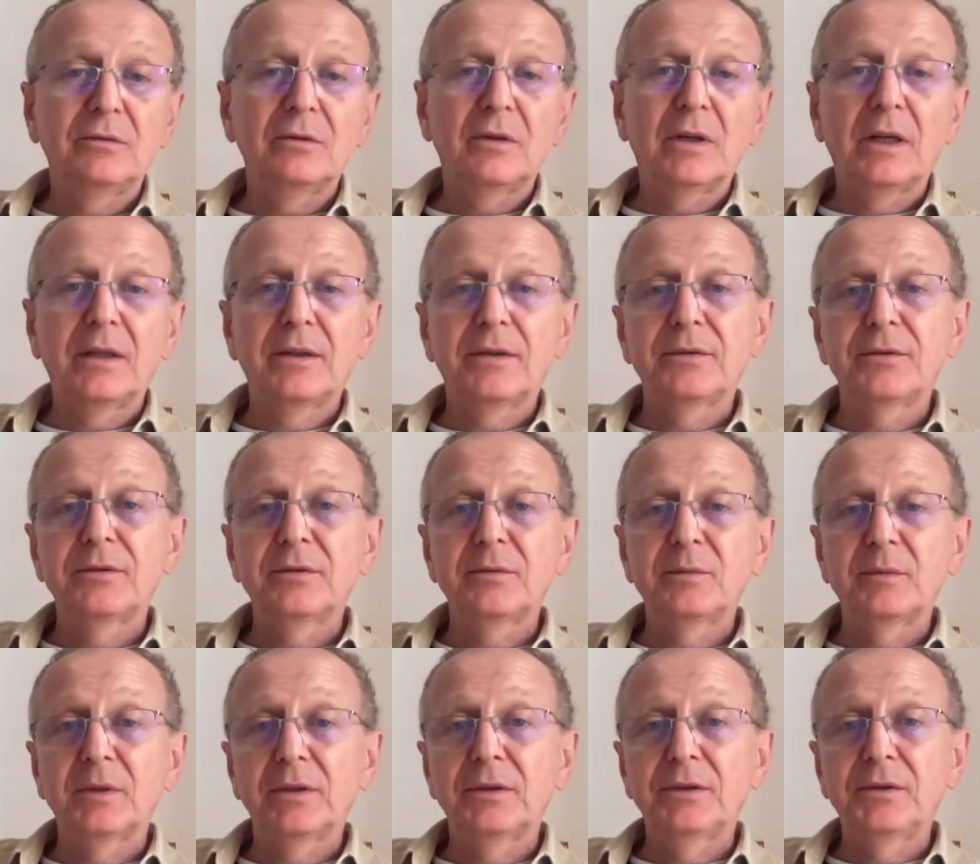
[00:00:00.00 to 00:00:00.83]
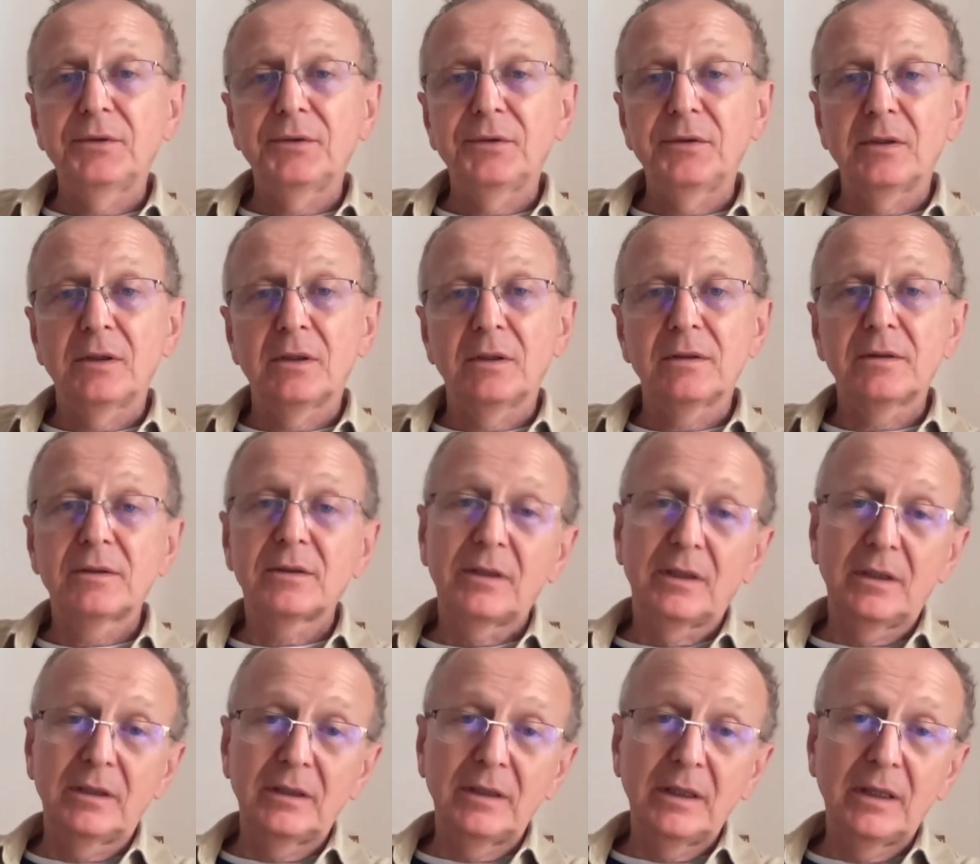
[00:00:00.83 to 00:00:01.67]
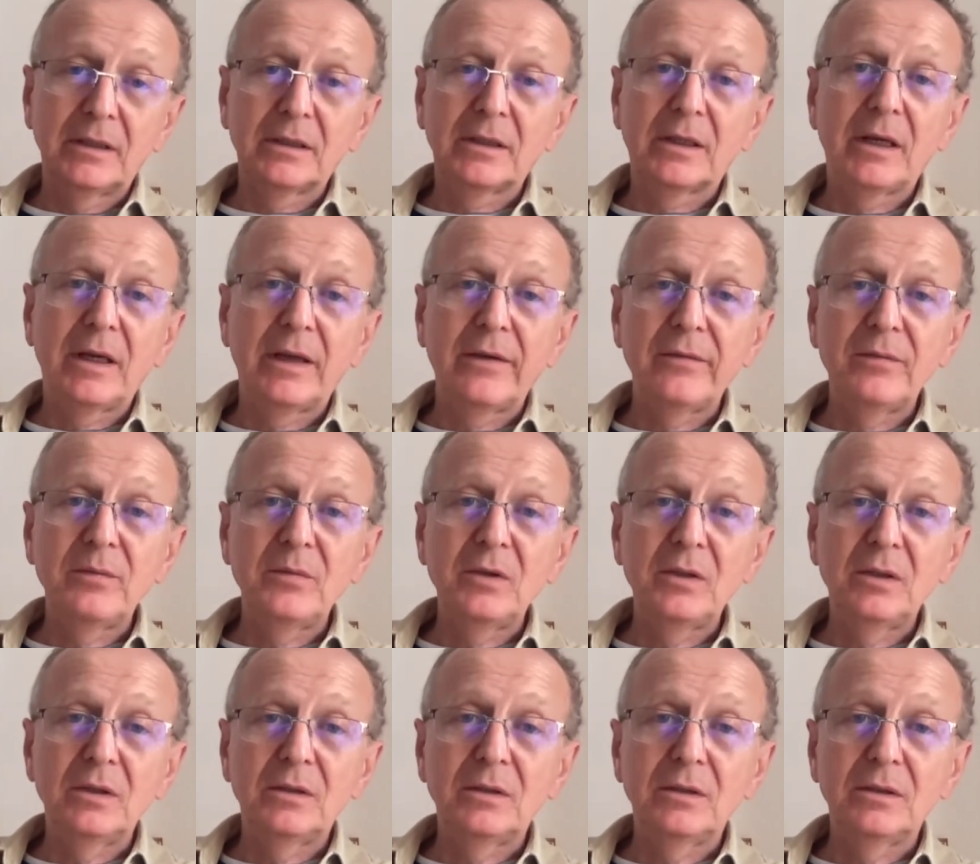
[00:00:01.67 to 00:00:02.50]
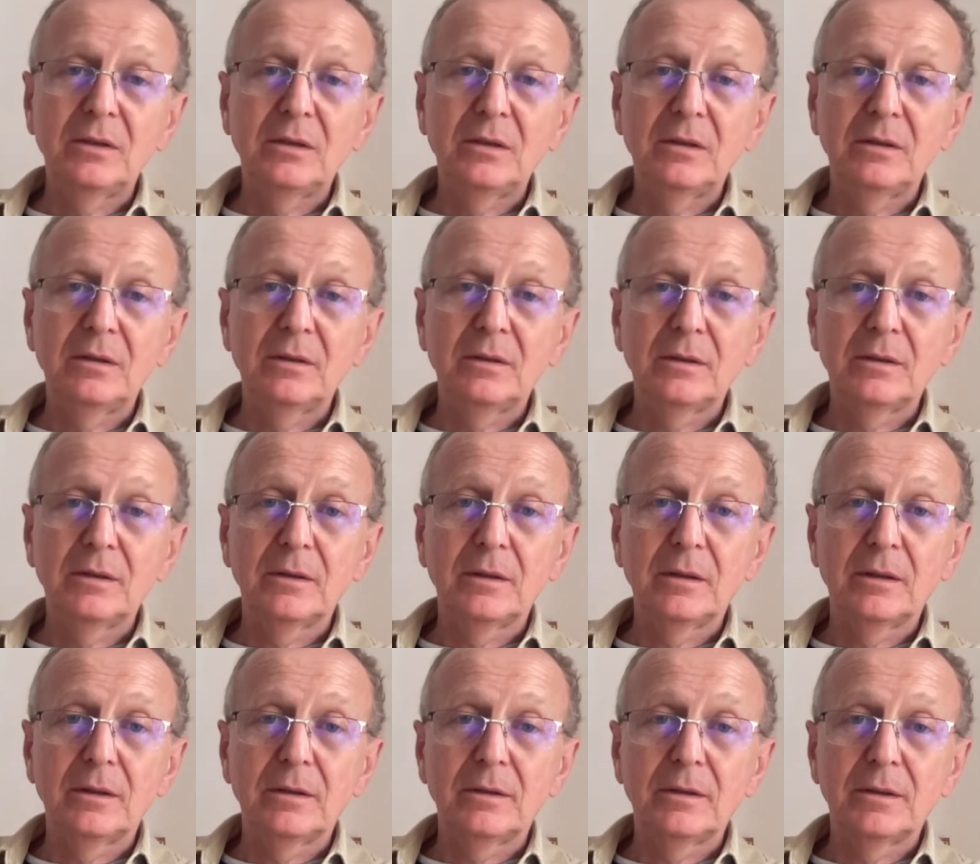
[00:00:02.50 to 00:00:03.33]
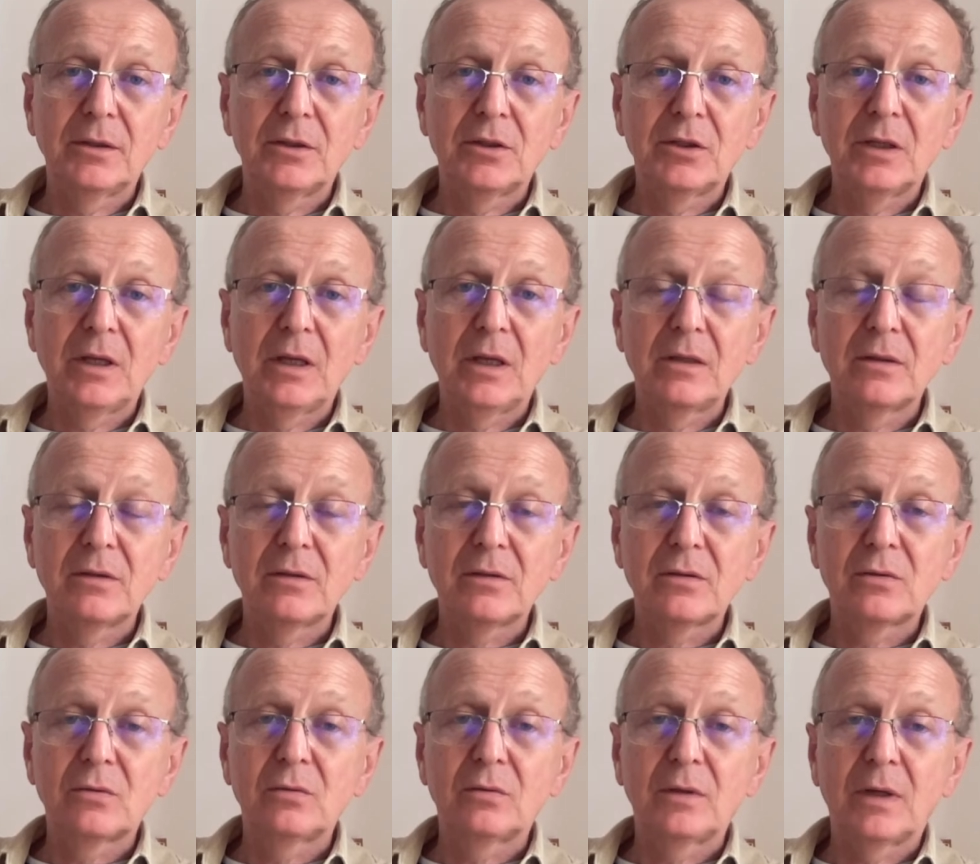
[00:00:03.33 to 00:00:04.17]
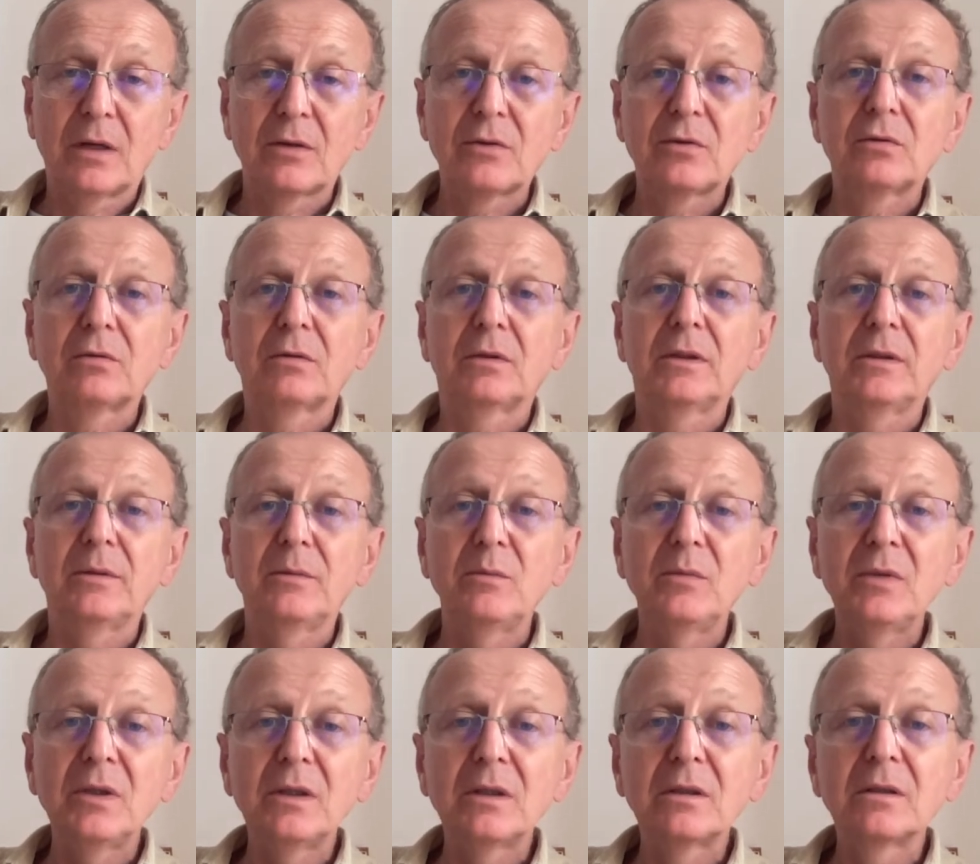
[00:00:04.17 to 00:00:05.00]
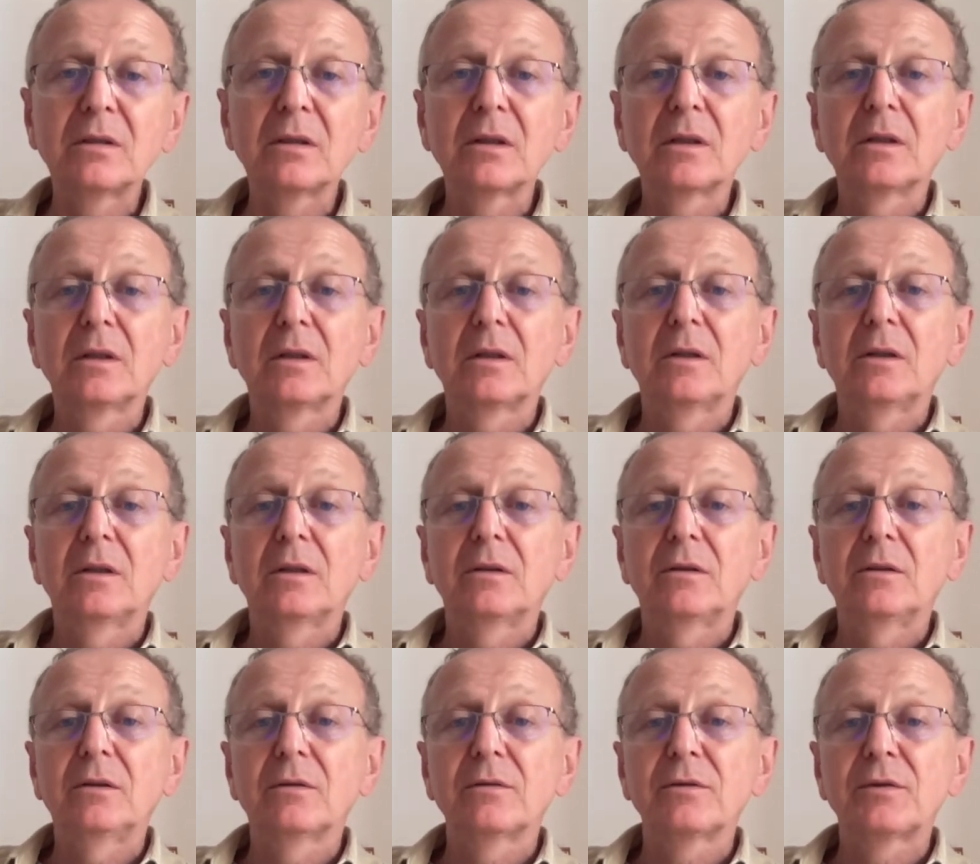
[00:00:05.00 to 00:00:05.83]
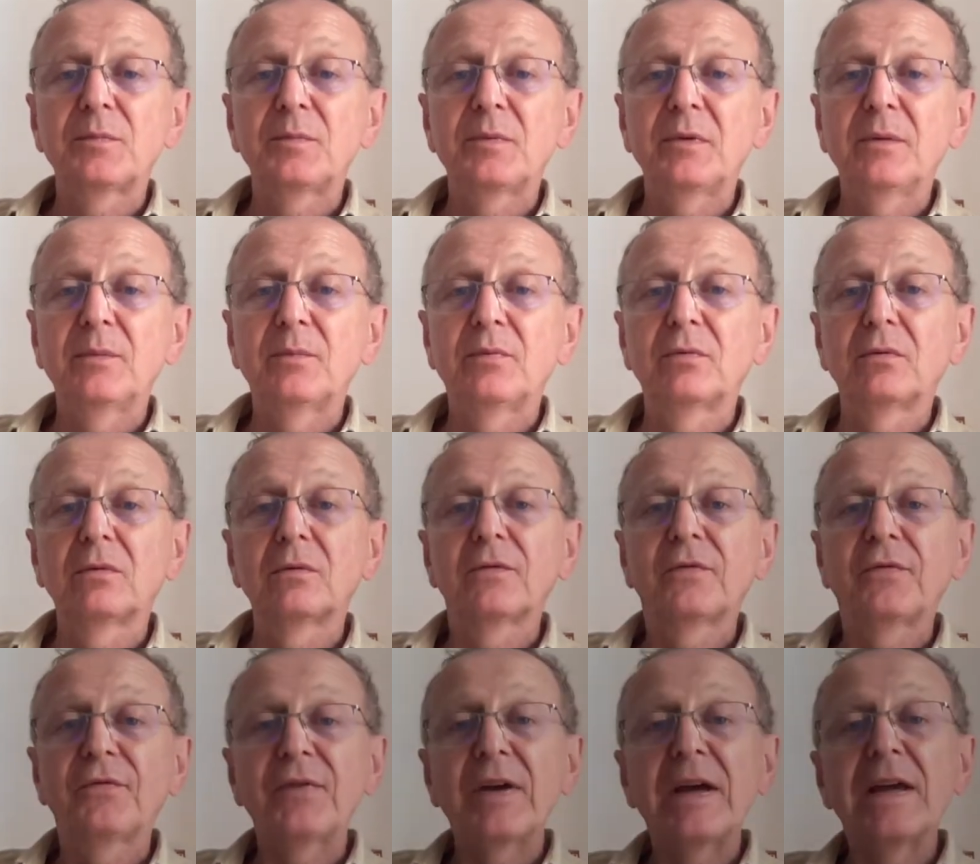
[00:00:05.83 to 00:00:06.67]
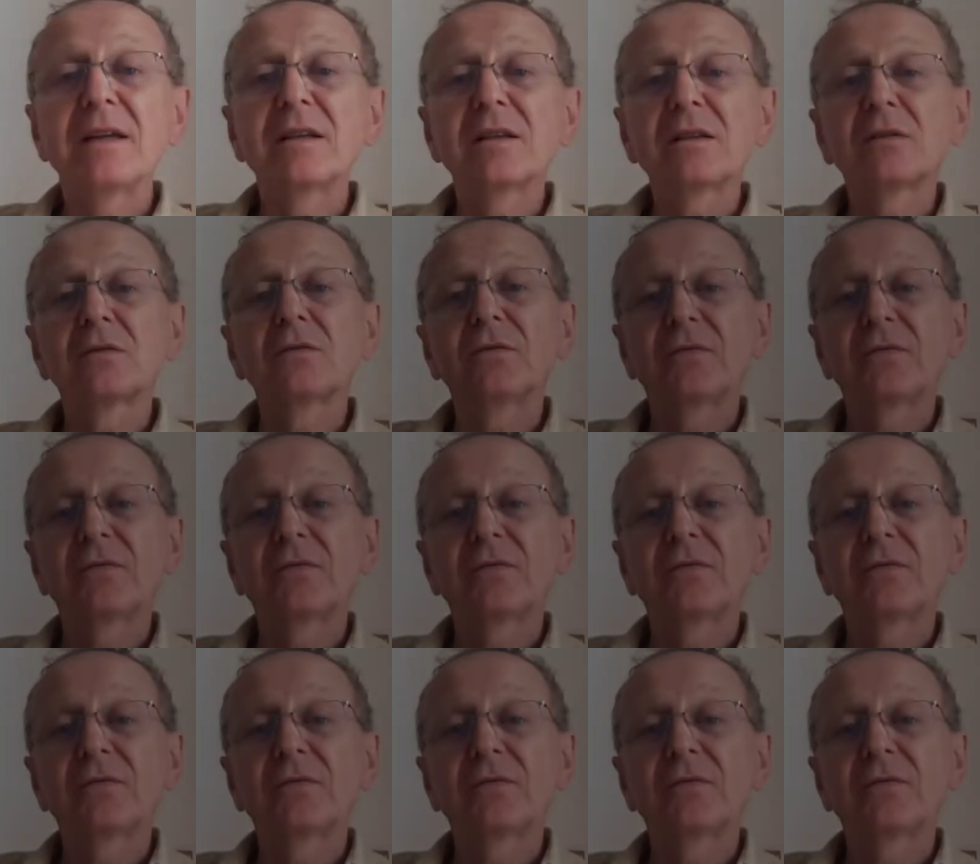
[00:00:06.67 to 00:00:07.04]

to gather the materials, and that gave me the uh, the chance to actually meet those people face to